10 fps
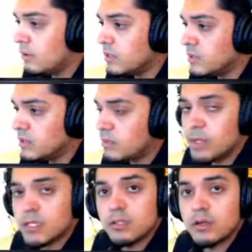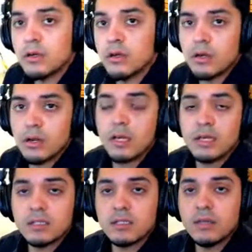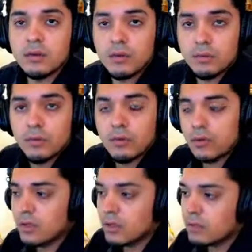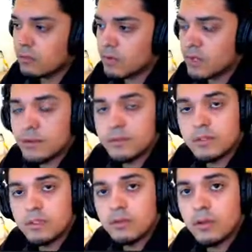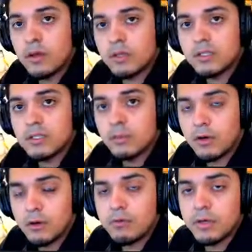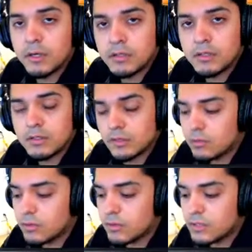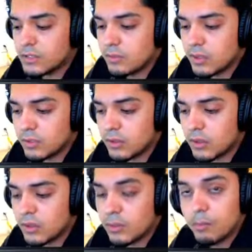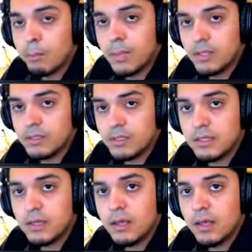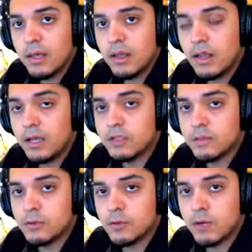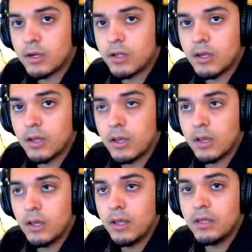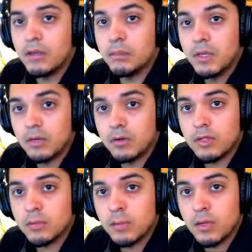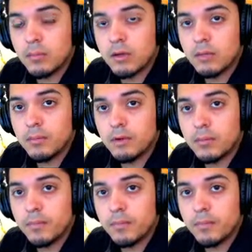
just need to make sure, I guess another important thing when it comes to launching the ball if we use a solenoid is to make sure that the piston lines up directly in the middle of the ping pong ball.